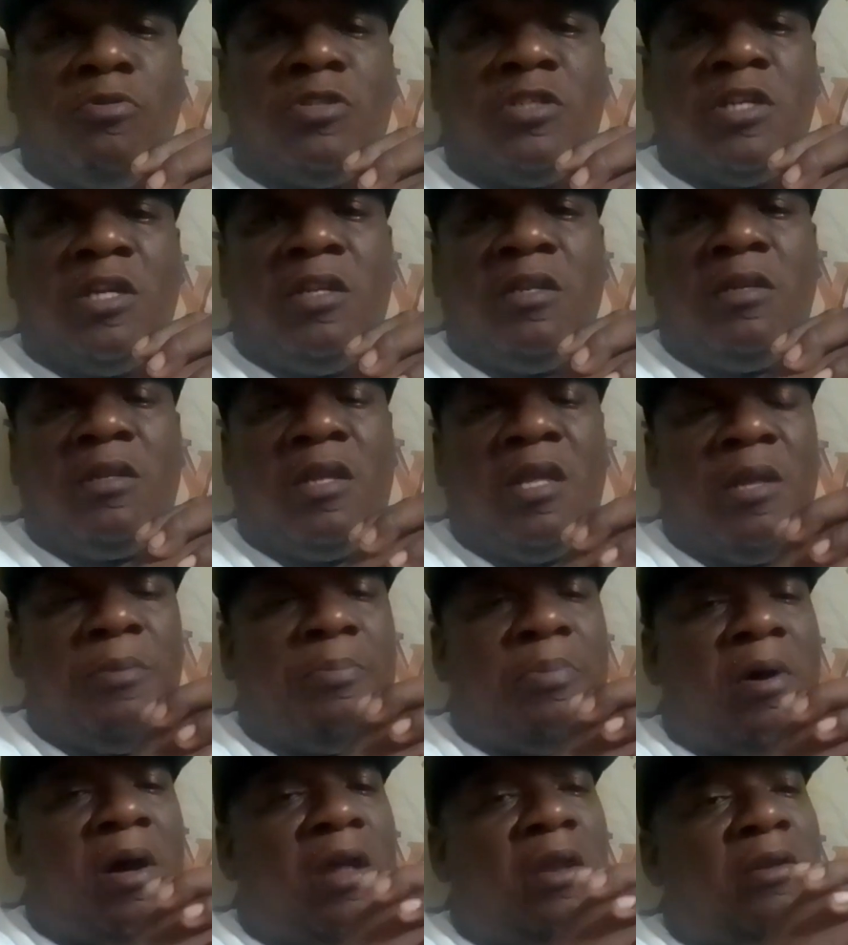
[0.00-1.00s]
pushing,
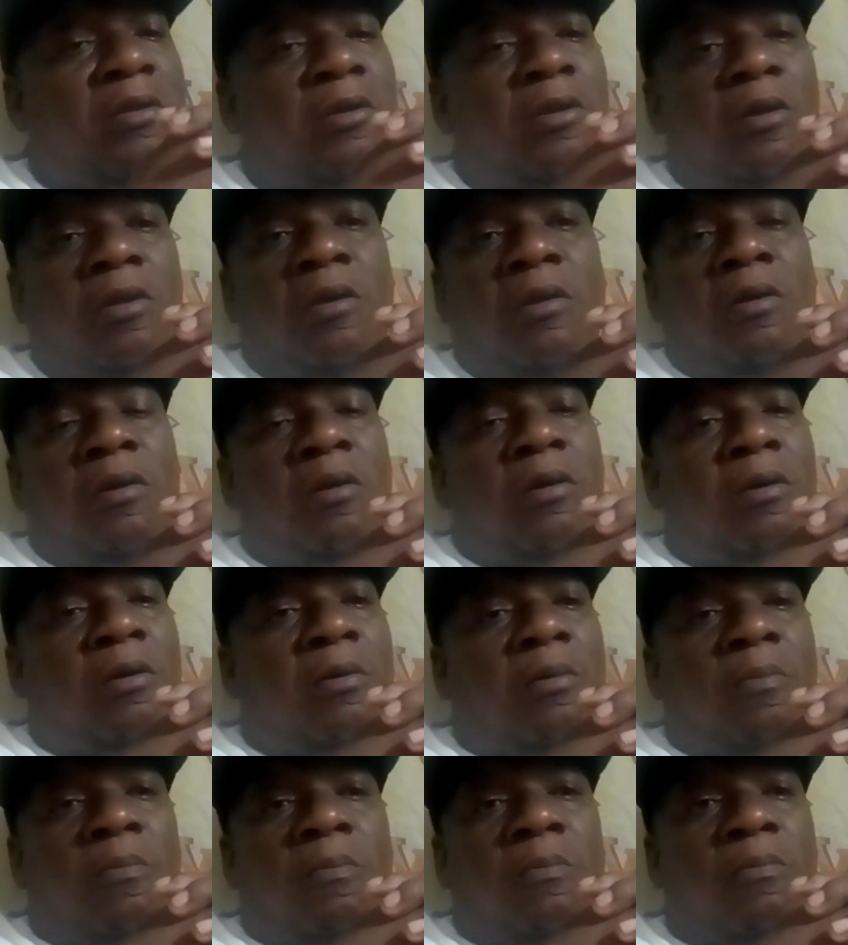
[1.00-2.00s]
keep on
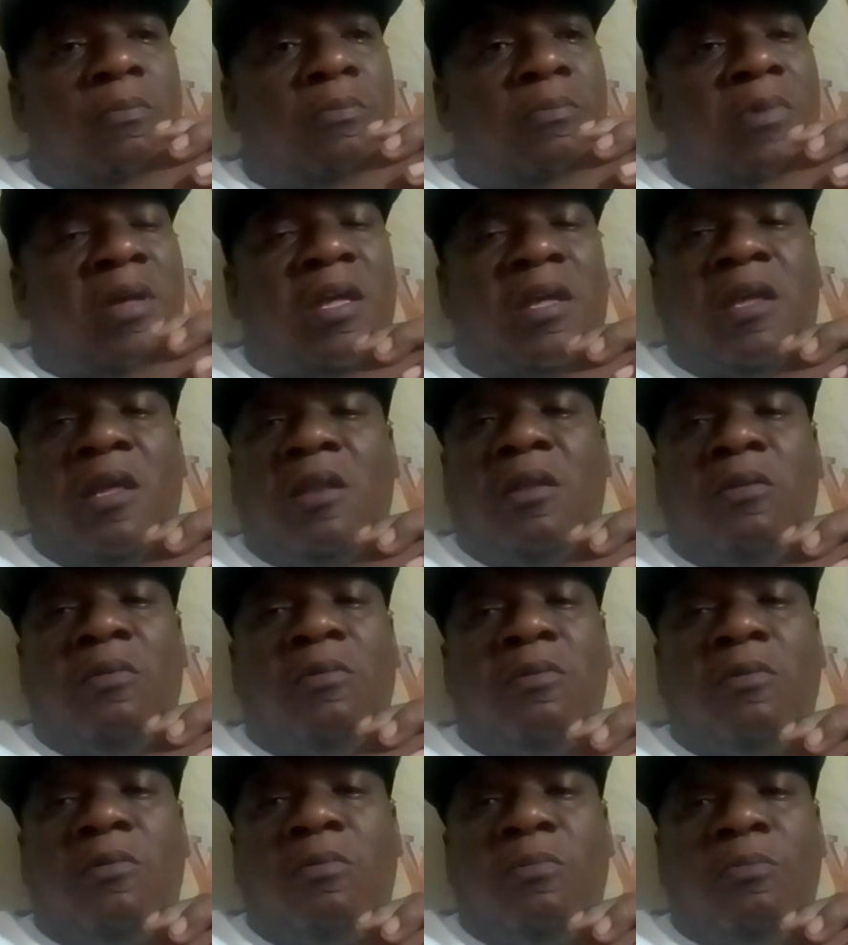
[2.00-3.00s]
making
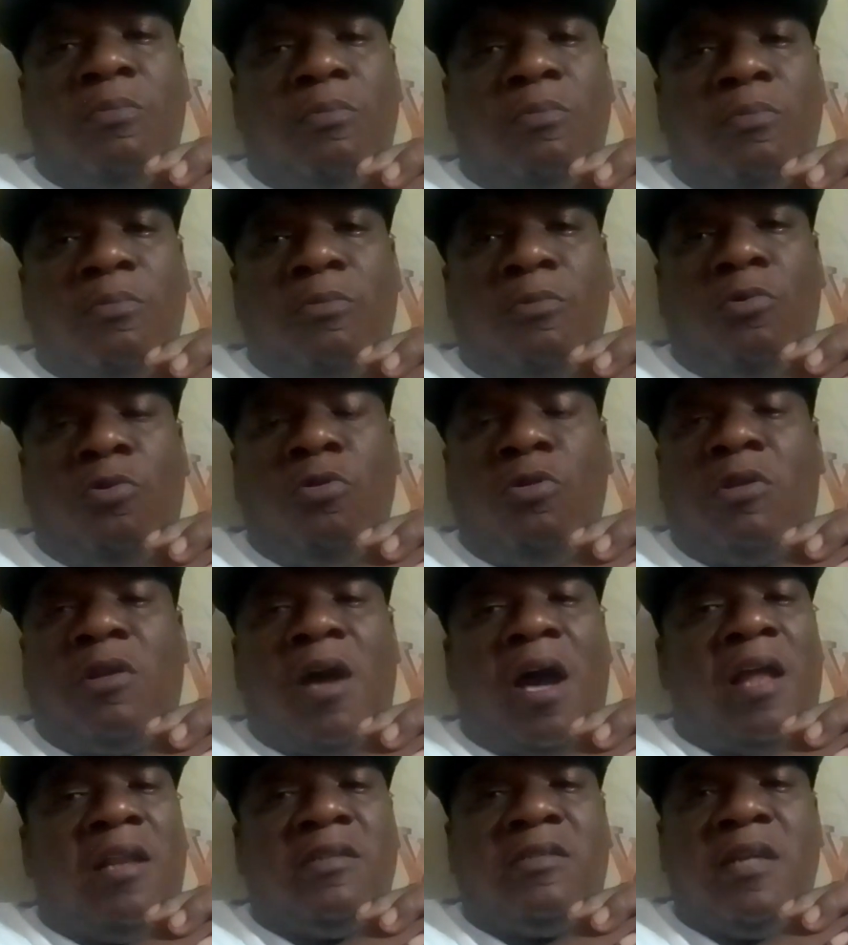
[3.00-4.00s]
good
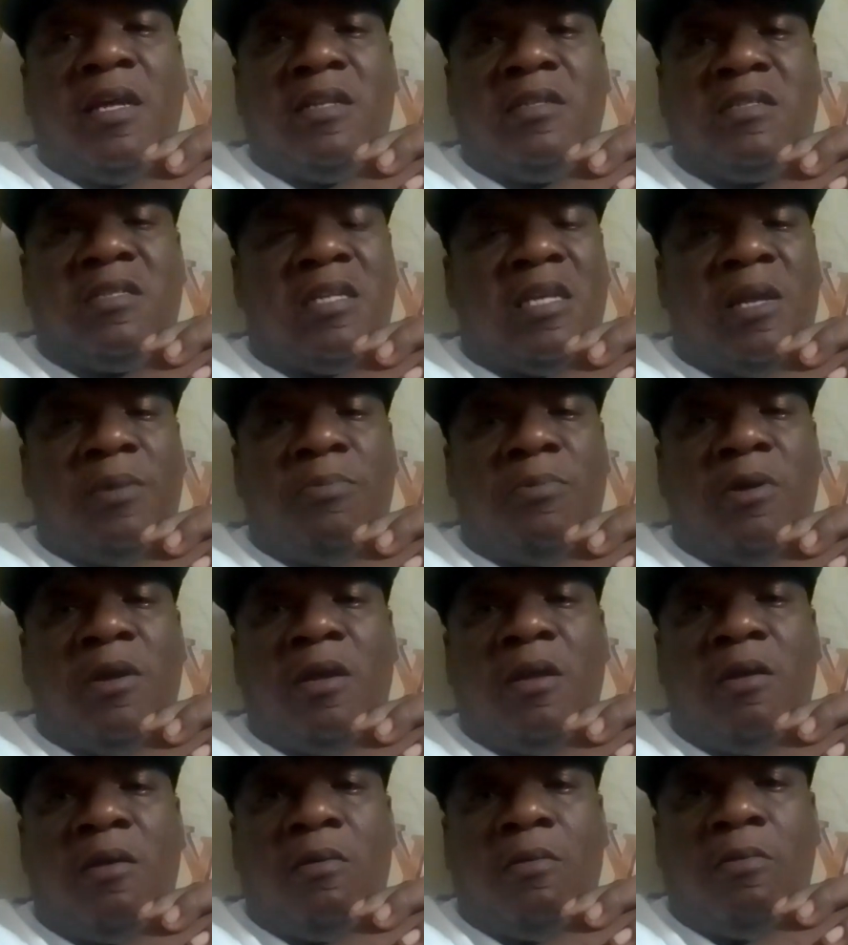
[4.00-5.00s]
content same
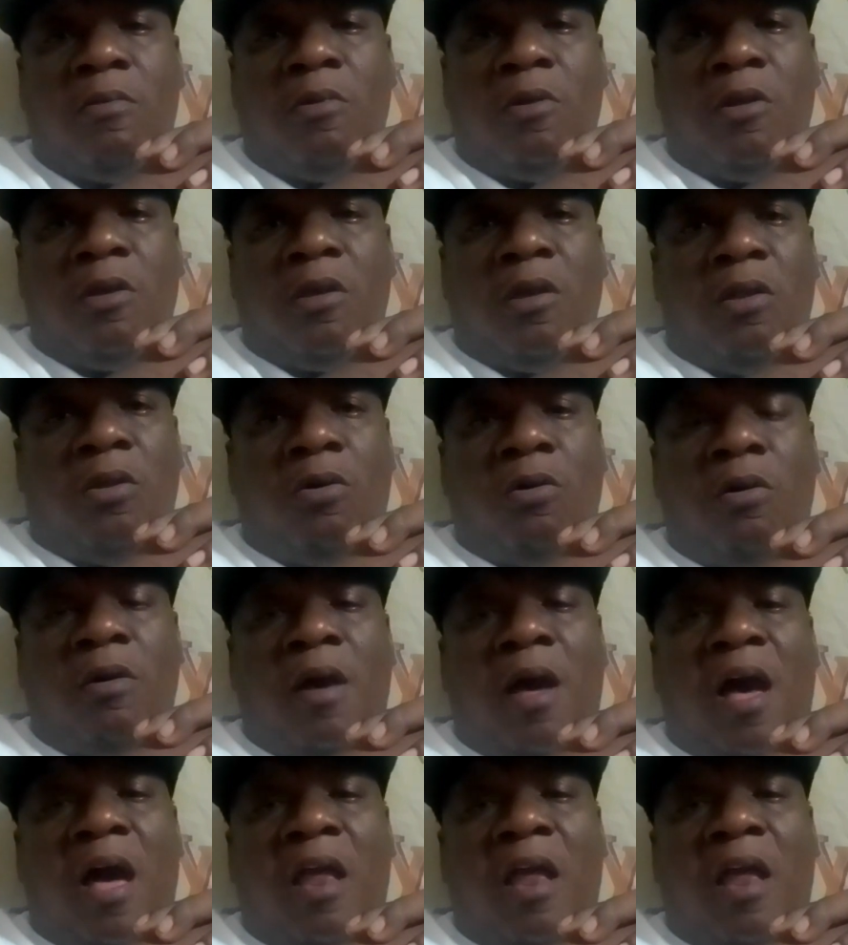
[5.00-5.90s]
way, you know.